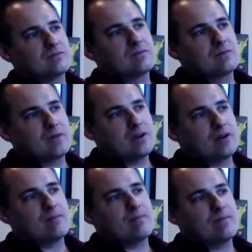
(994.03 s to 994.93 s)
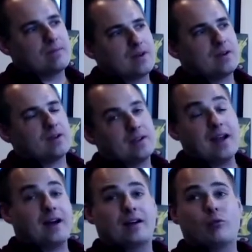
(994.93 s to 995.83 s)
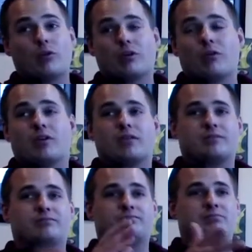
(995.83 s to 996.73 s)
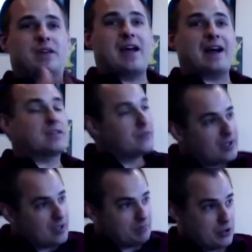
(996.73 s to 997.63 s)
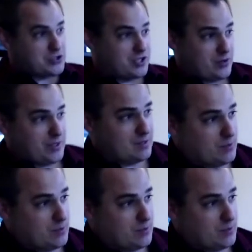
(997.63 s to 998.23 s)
Yeah. Yeah, or be actively persecuting someone.